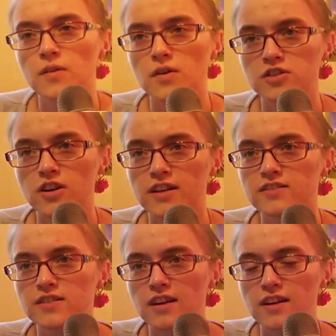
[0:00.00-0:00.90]
Or should I
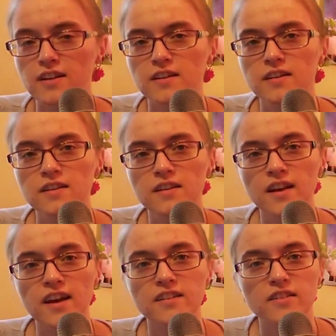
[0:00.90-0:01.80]
say,
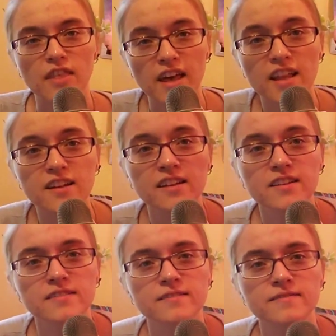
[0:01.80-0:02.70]
and then